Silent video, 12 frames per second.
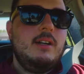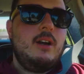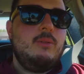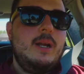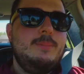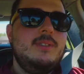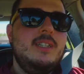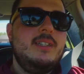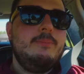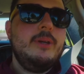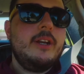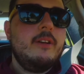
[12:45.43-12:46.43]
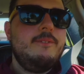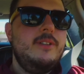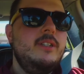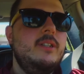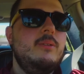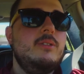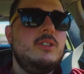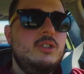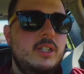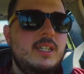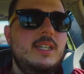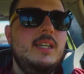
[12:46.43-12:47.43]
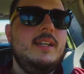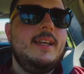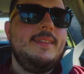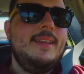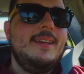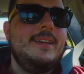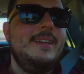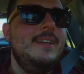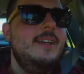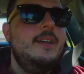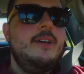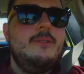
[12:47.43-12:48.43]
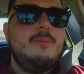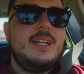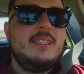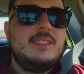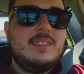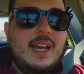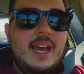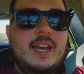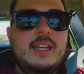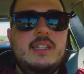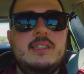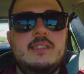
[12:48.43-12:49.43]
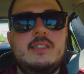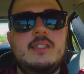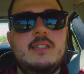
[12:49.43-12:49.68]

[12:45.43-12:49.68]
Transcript: reps in. The bigger field was tricky, and I think my size